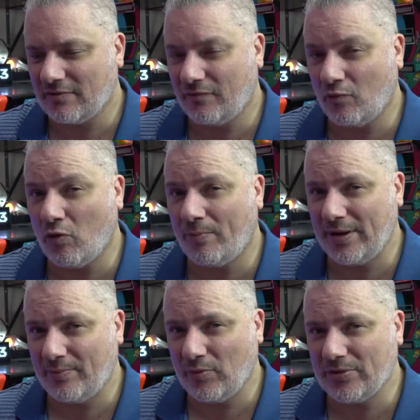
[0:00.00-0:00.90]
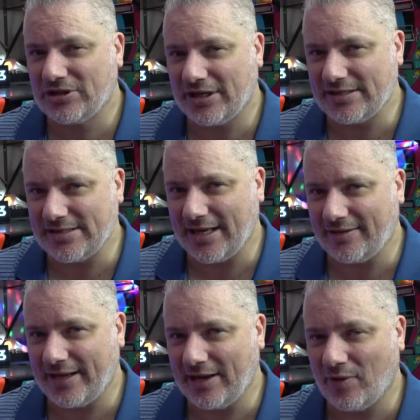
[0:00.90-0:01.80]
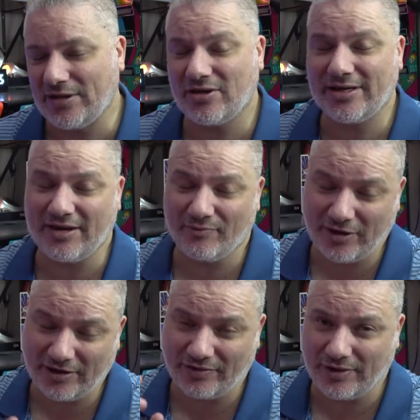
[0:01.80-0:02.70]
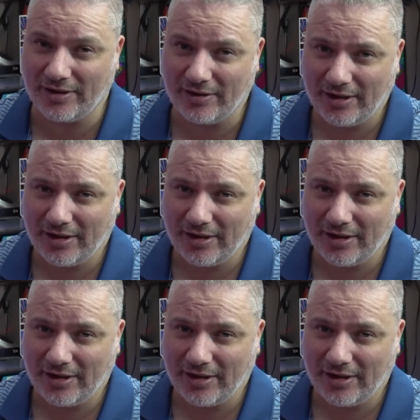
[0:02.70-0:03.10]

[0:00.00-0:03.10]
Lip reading: 4 pinball machines out there. Once I get rid of the